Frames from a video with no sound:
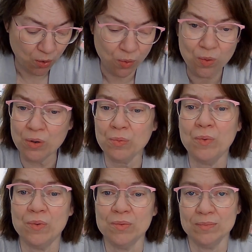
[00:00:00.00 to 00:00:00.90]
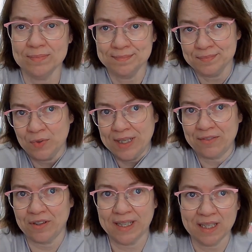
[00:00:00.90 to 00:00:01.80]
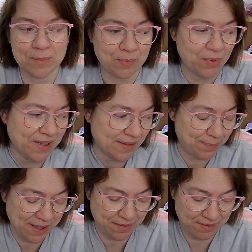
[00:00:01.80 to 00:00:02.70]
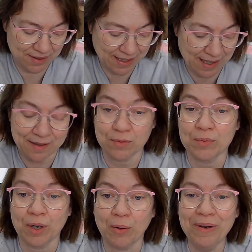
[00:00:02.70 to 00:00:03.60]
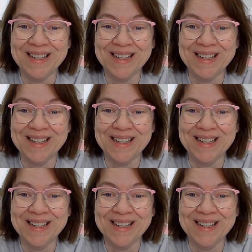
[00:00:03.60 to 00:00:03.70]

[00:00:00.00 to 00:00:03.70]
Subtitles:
Or whatever I come up with, apparently, I don't know.